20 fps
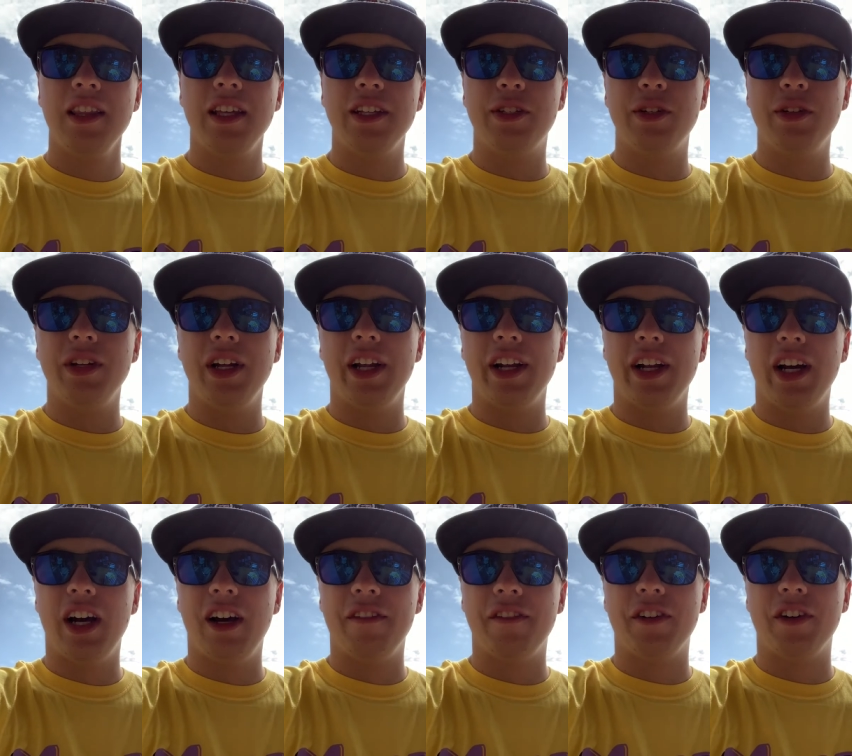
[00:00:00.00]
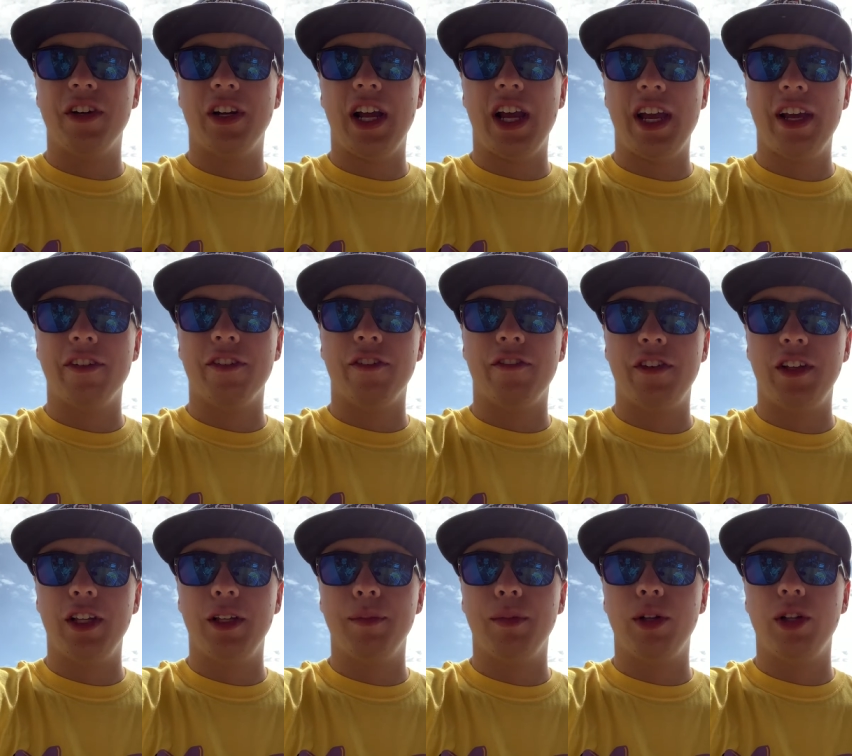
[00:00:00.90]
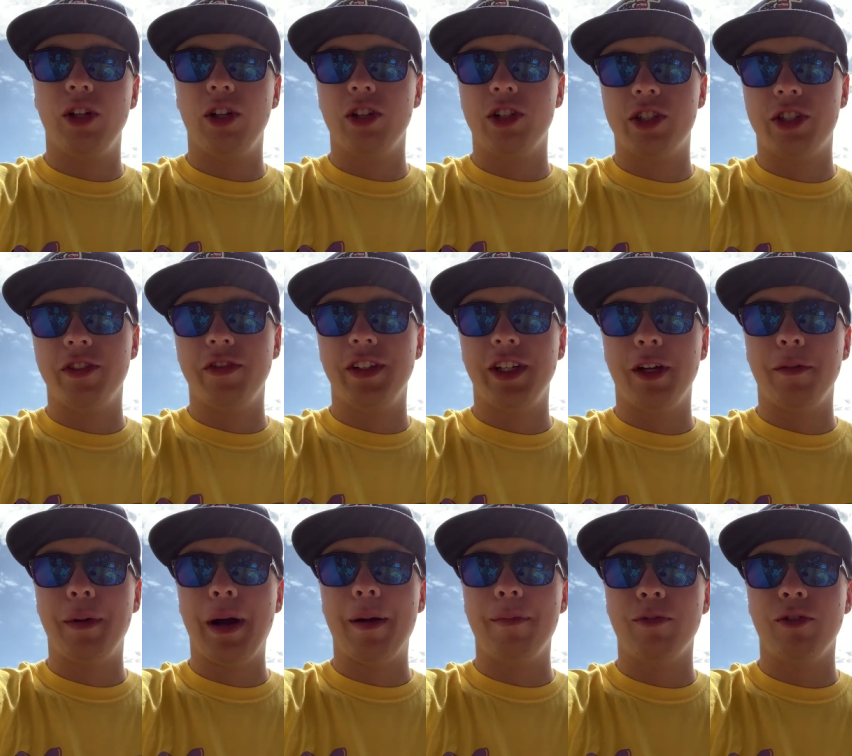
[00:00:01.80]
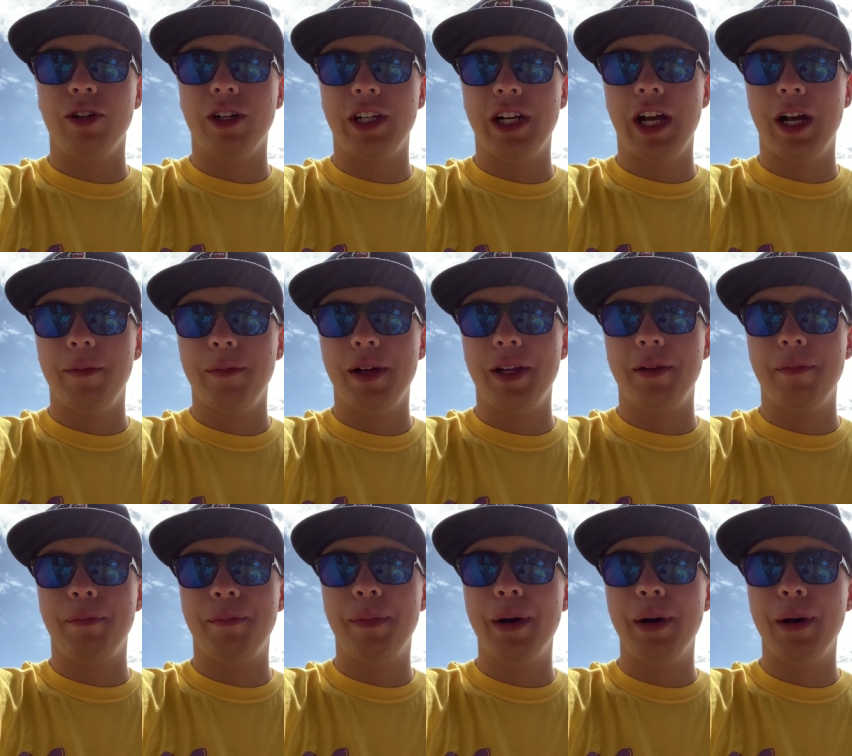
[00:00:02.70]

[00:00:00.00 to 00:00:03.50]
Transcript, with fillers: they do not offer a refillable or souvenir popcorn helmet,